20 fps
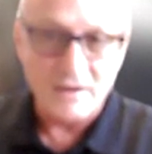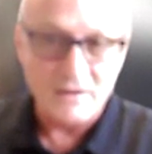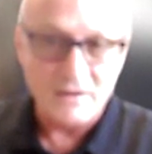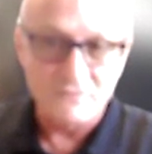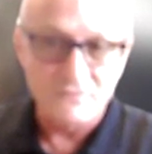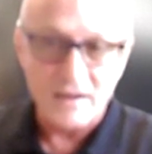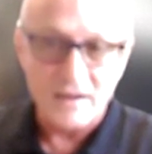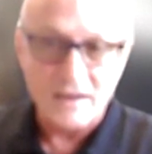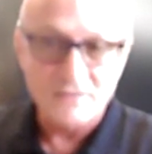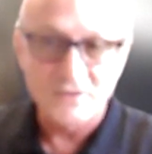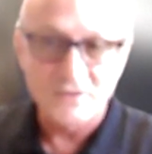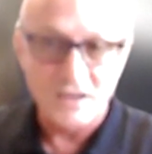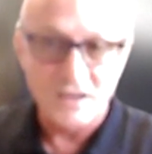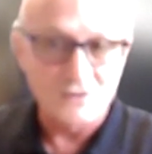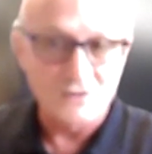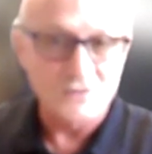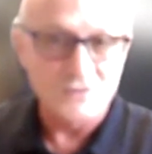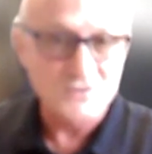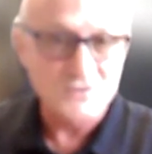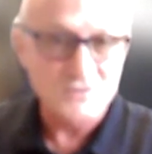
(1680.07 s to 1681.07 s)
it in 5
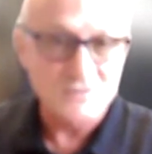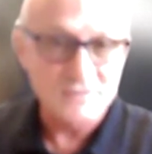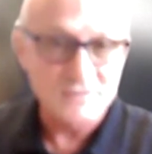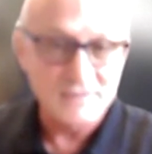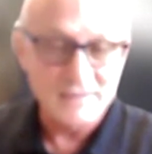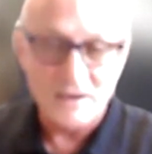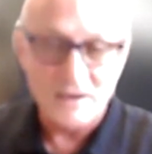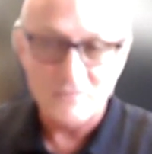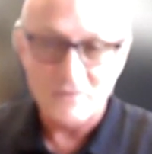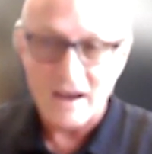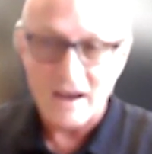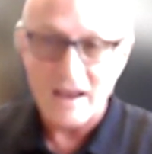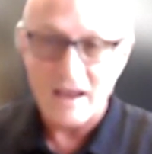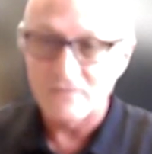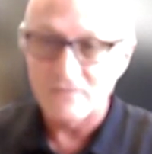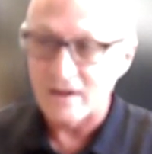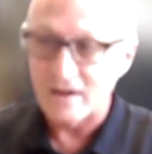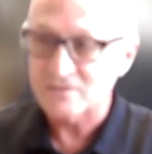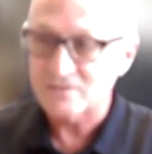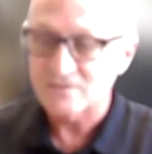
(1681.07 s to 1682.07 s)
colors. Yeah, really?
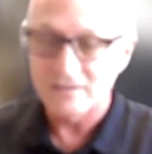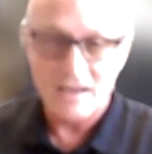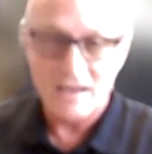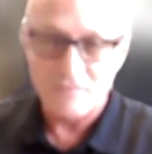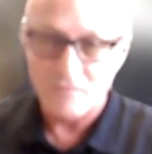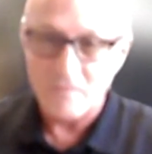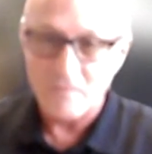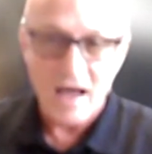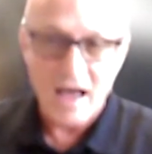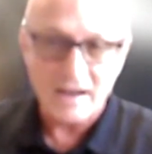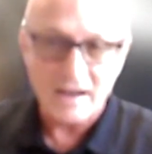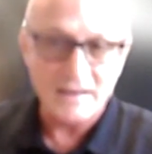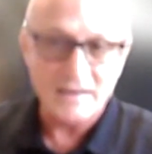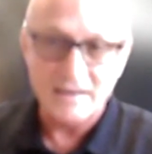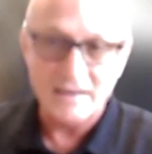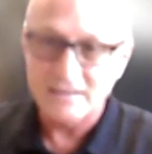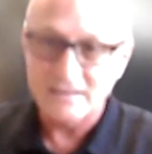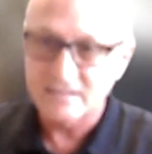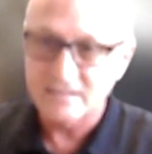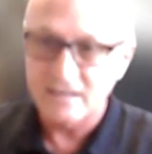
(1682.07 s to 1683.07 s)
I actually have a
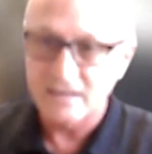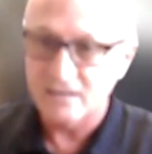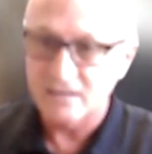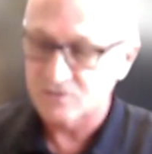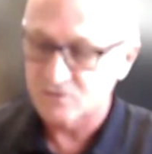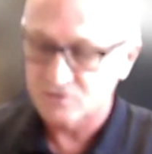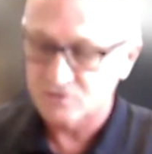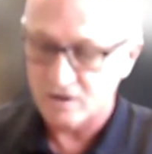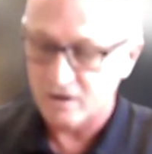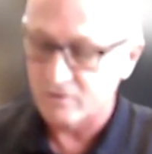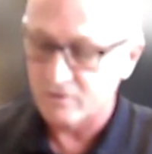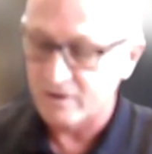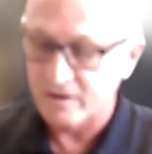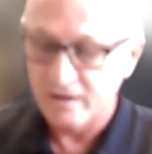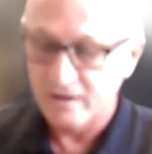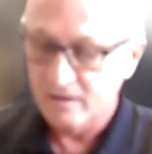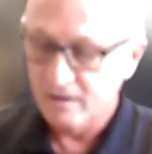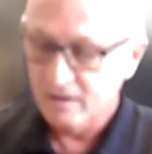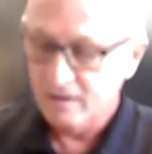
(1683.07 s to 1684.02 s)
mahogany, teak, cherry,